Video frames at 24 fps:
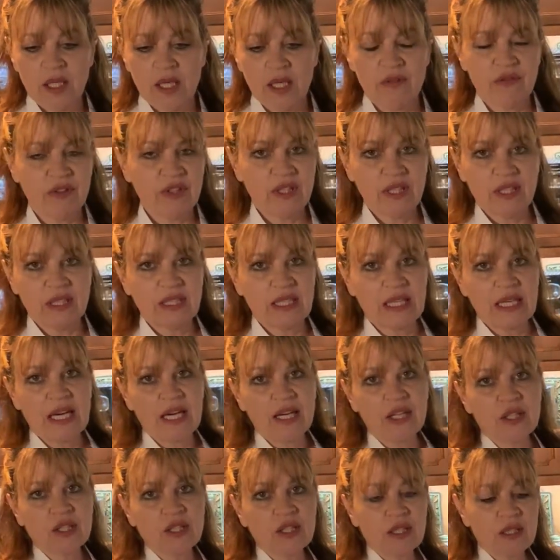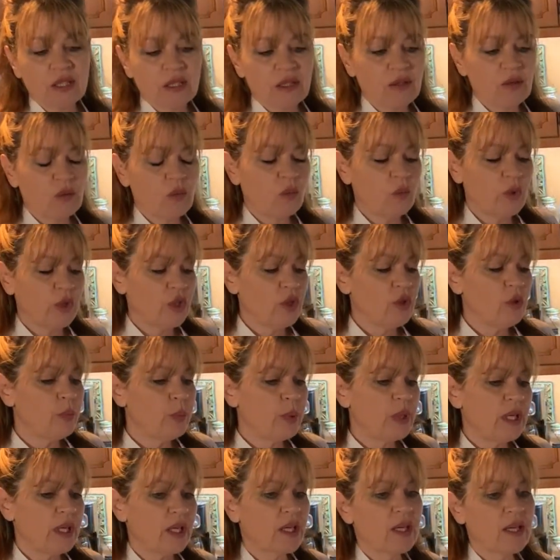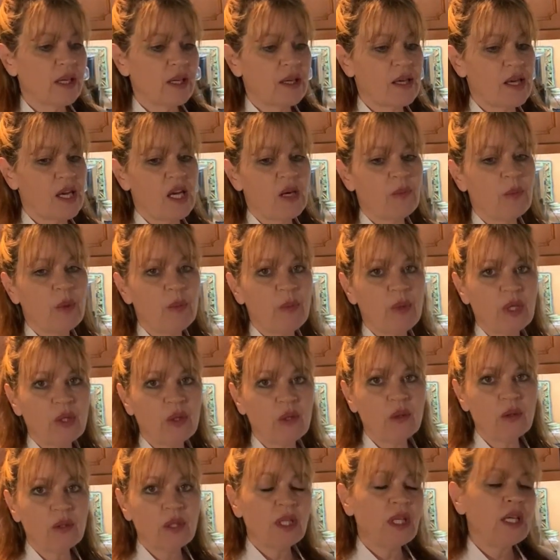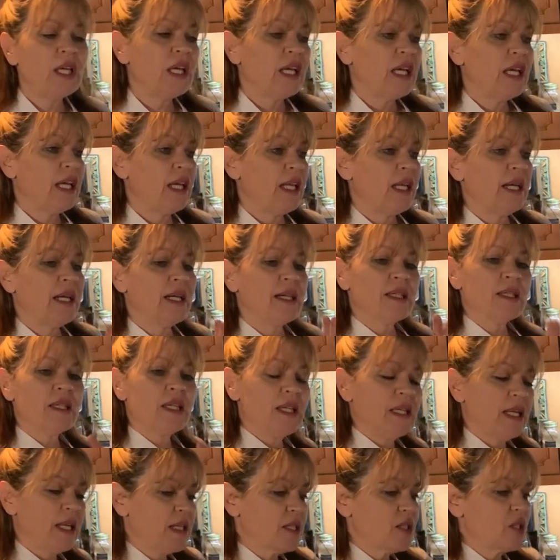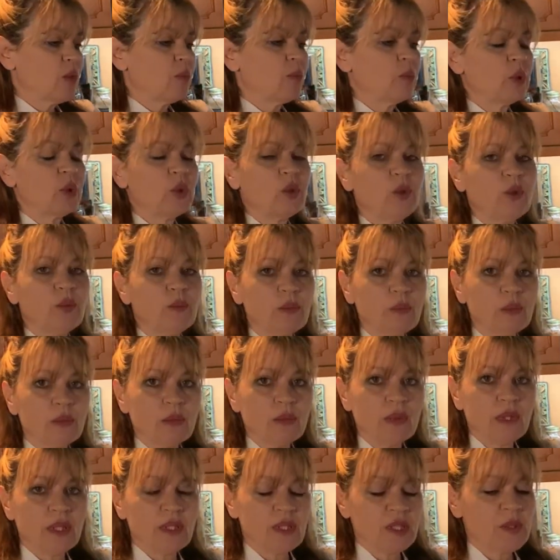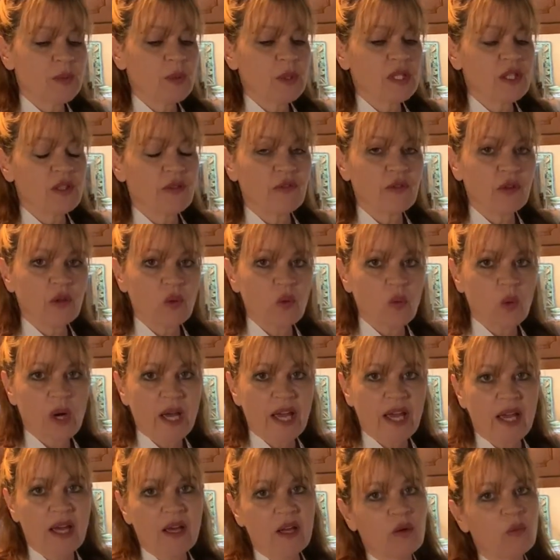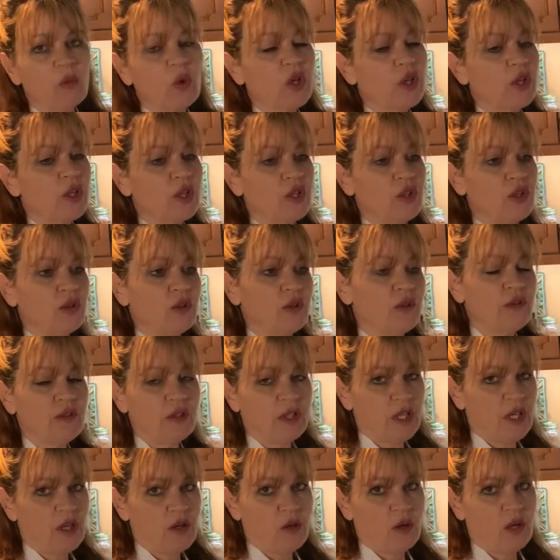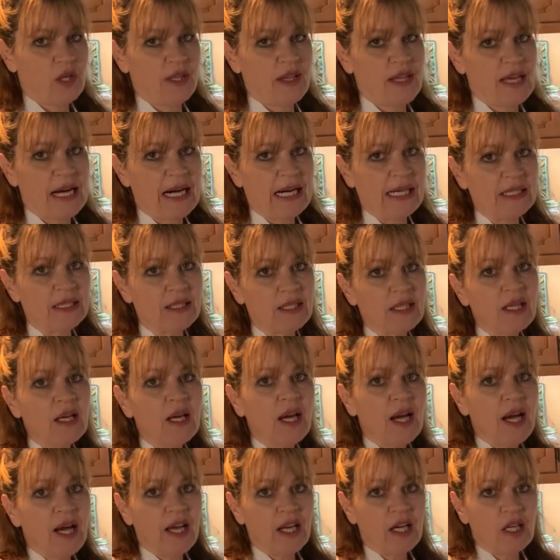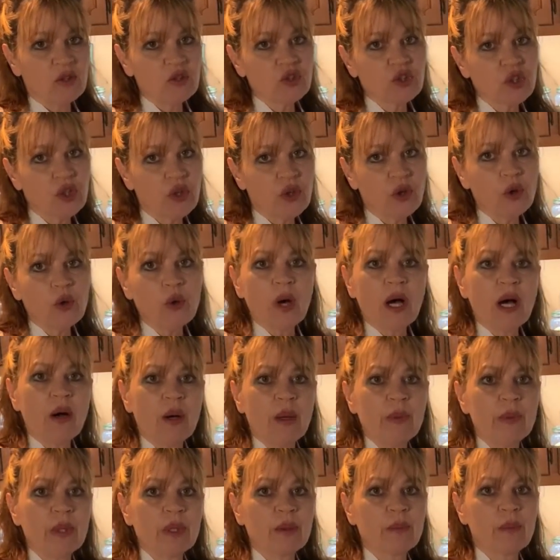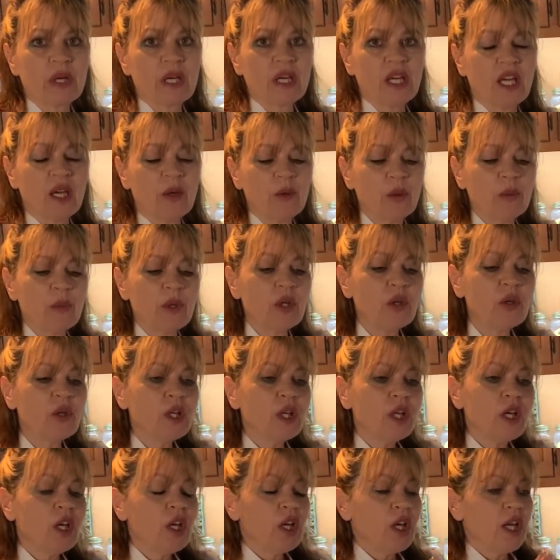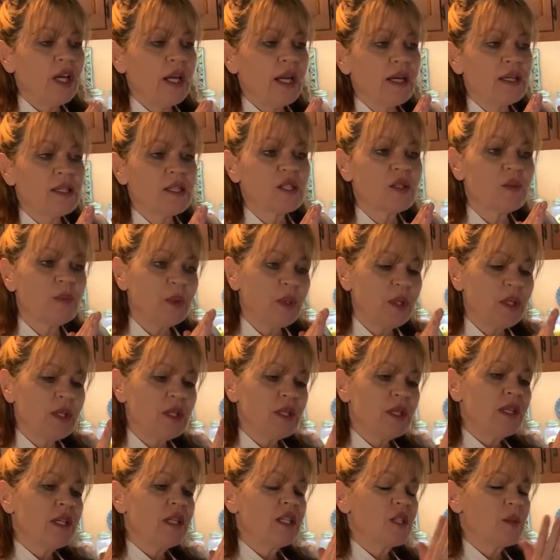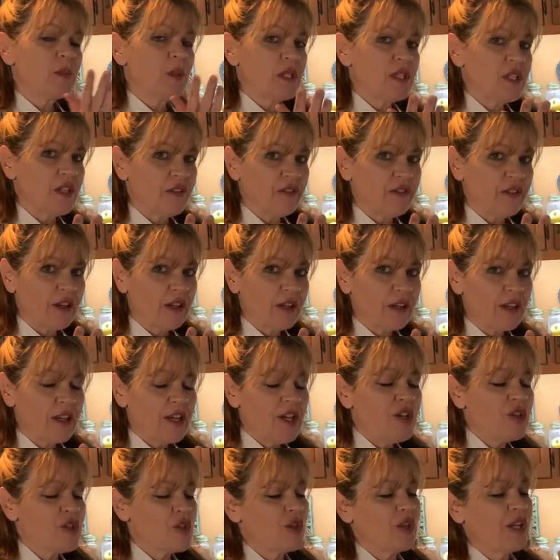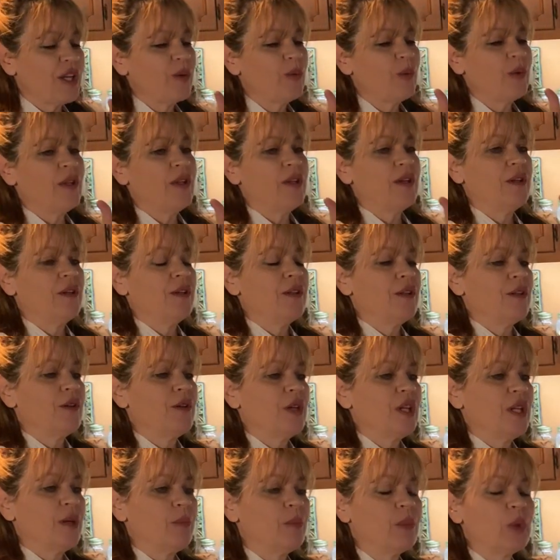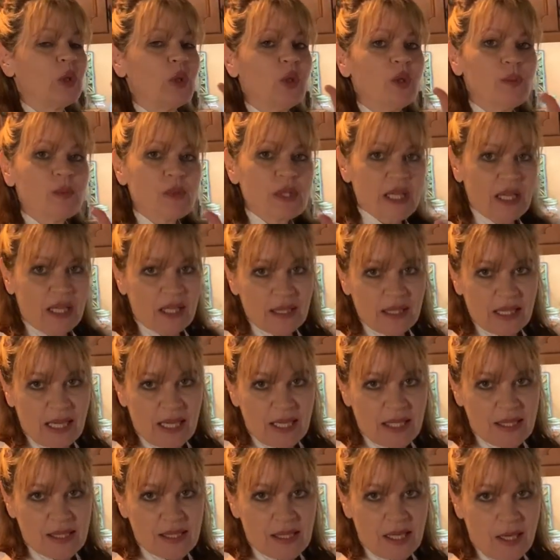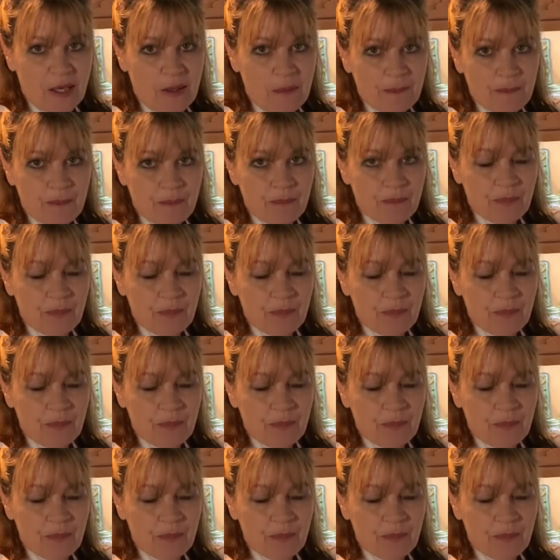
everything together. When you pick chamomile, it has to bloom in a specific way, and we're gonna do a video on that. And I'll show you how I pick my chamomile. It has to be specific. So like when it blooms like a daisy,